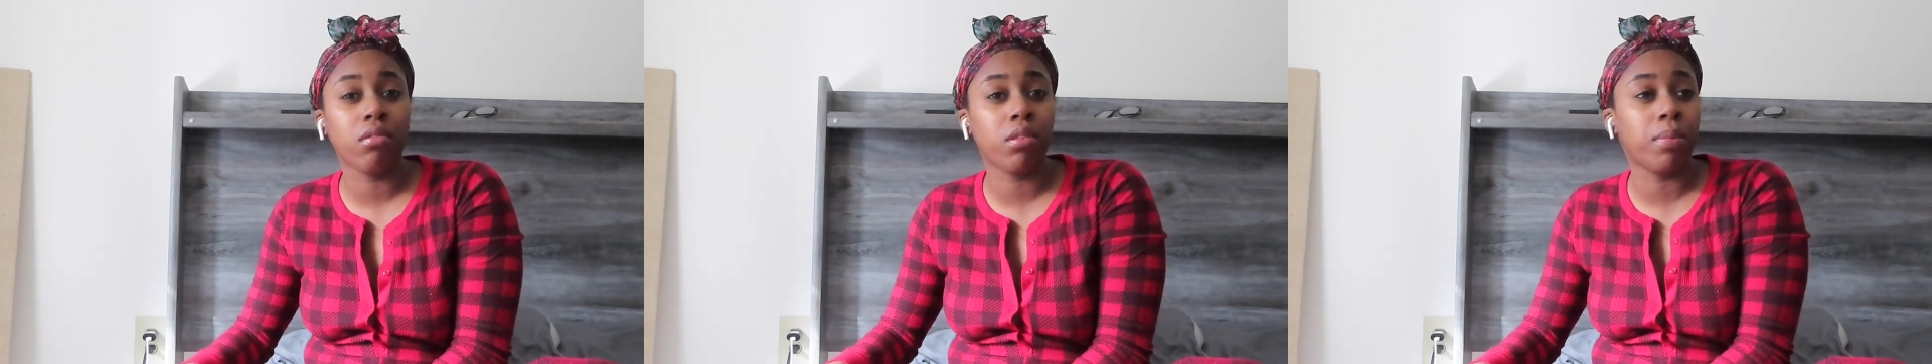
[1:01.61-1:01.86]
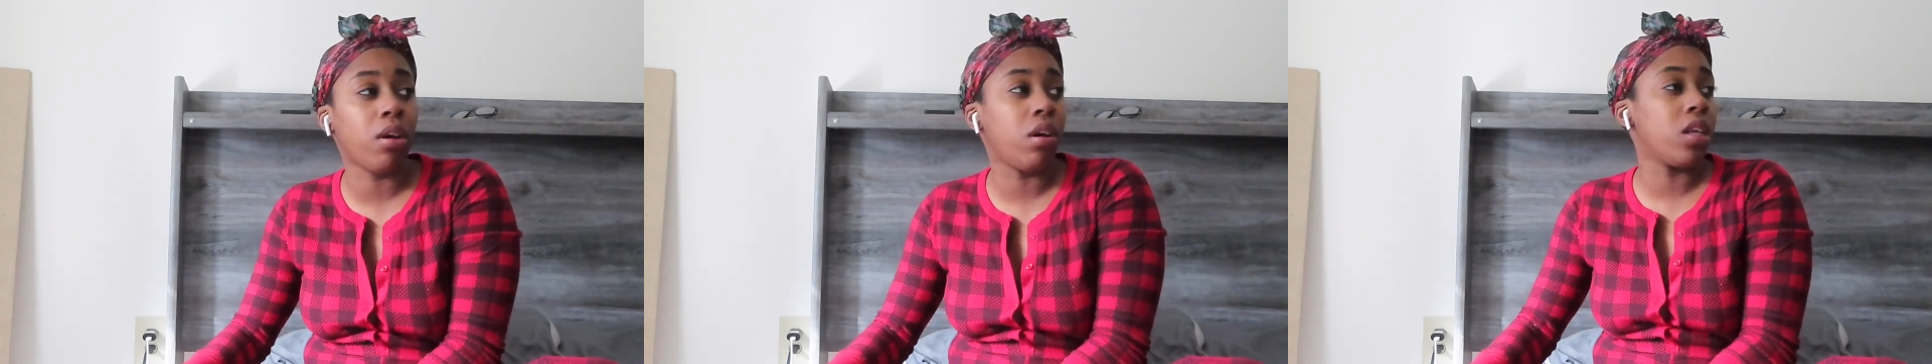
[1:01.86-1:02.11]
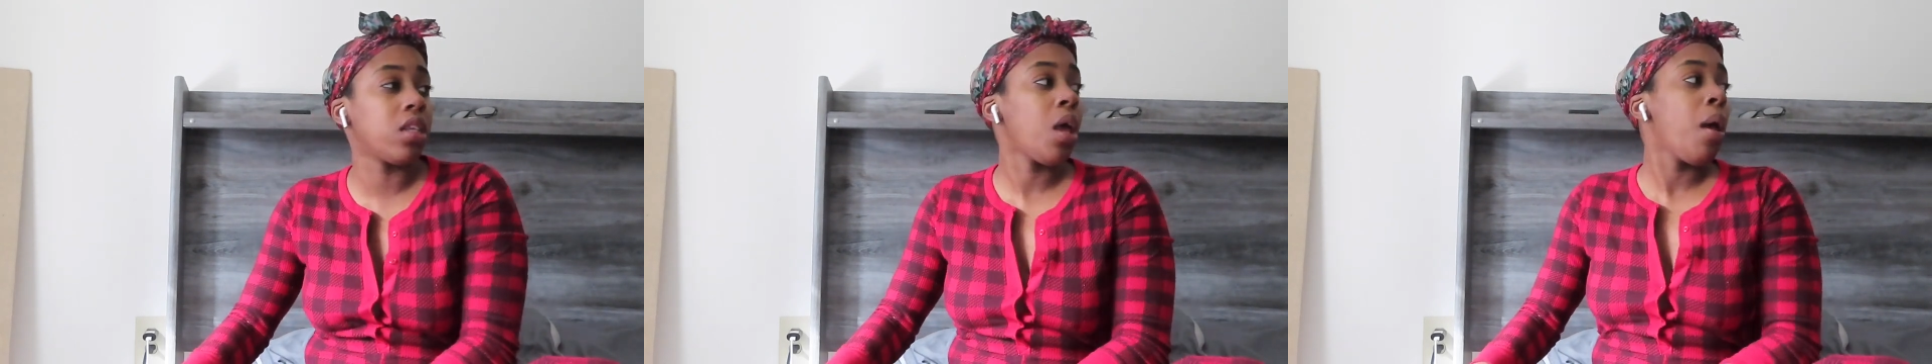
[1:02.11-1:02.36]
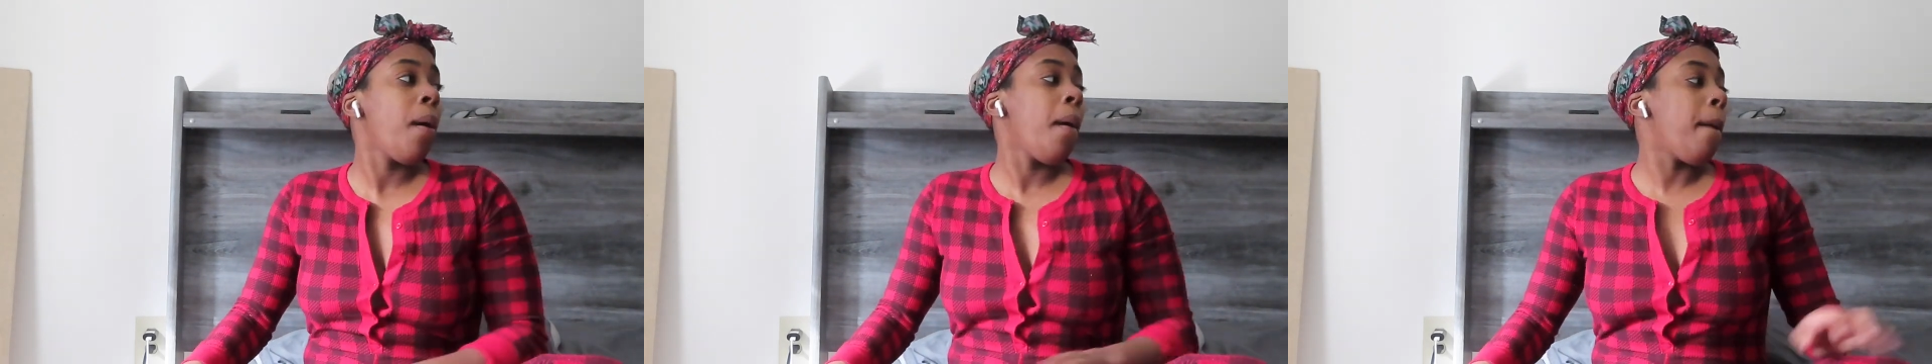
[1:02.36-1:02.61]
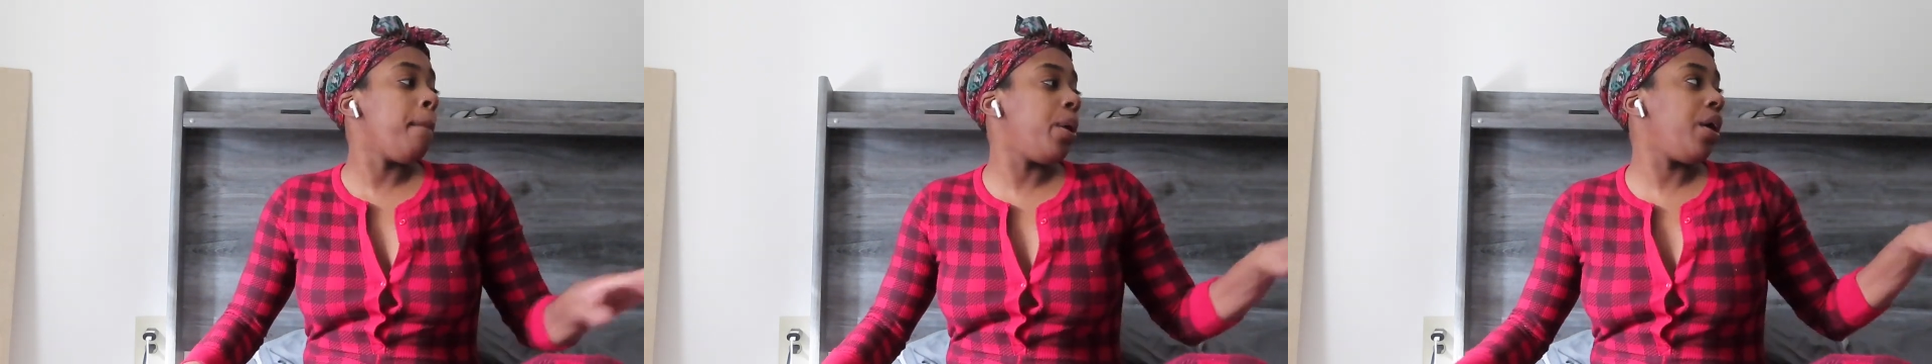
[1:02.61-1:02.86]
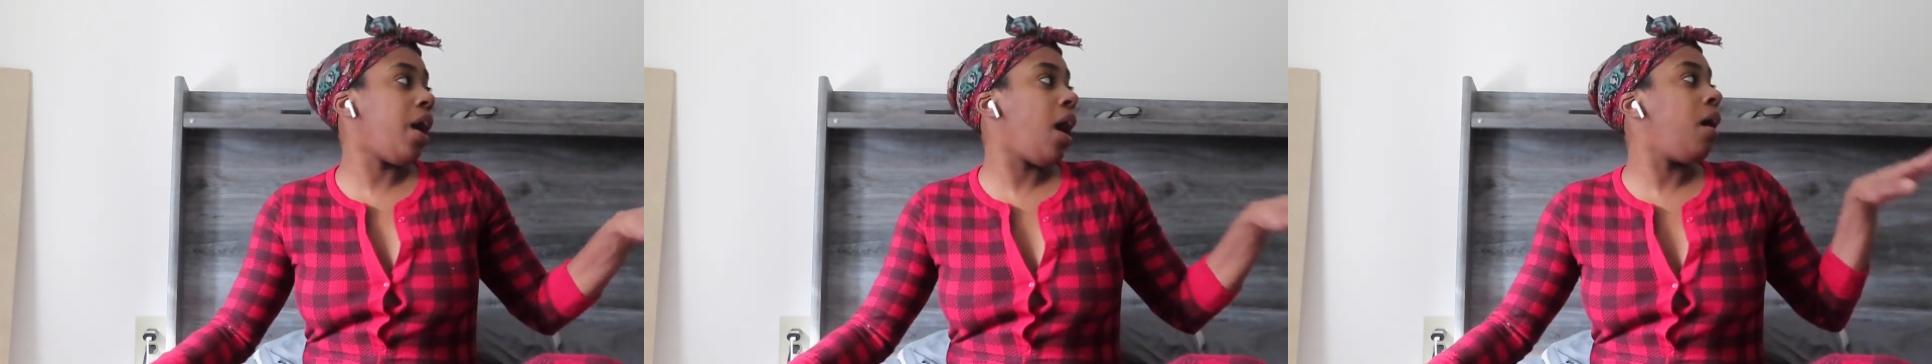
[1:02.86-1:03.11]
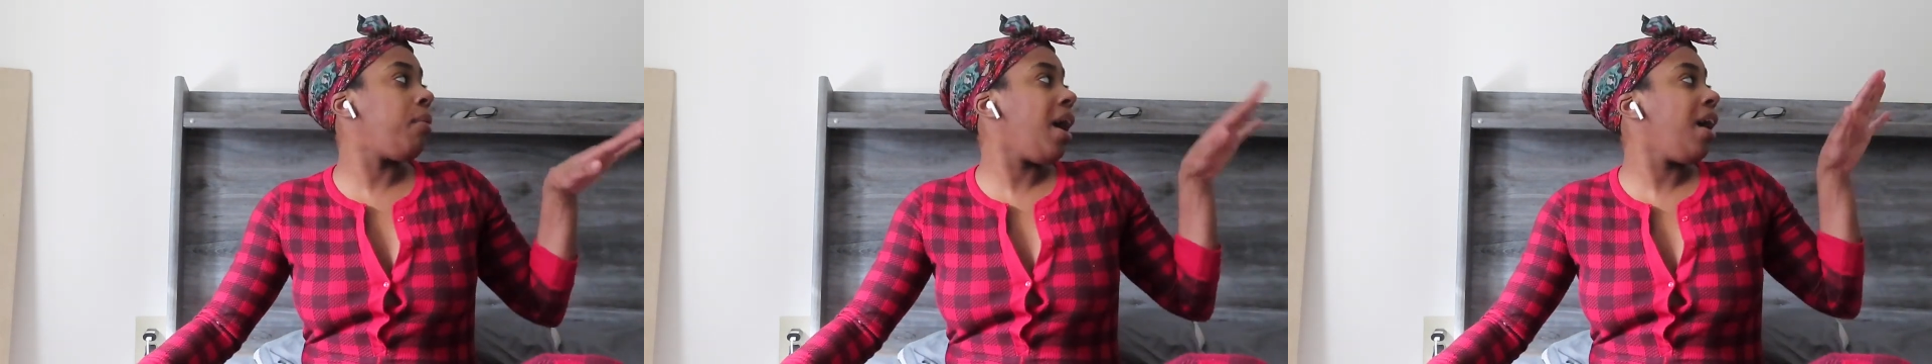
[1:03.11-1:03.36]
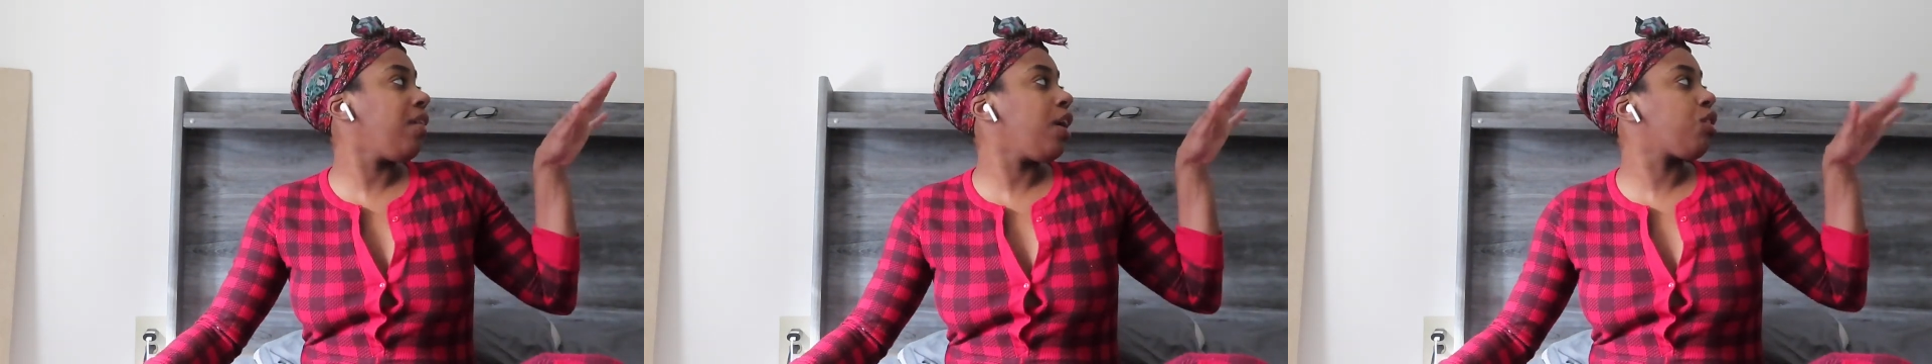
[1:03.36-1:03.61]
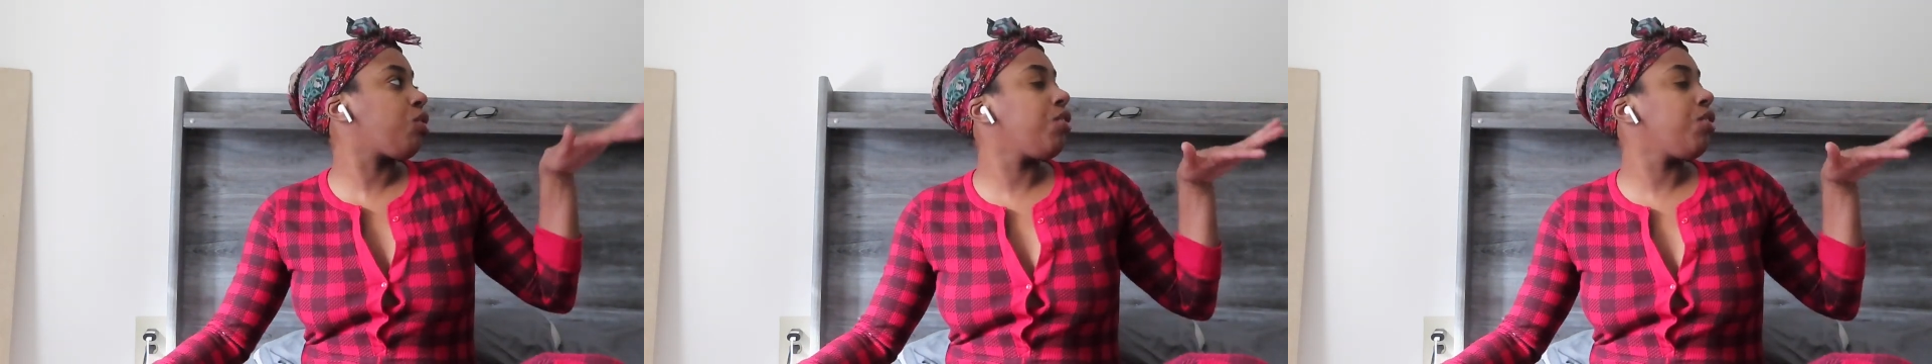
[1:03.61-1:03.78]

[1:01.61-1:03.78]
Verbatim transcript: to be honest, but um I have like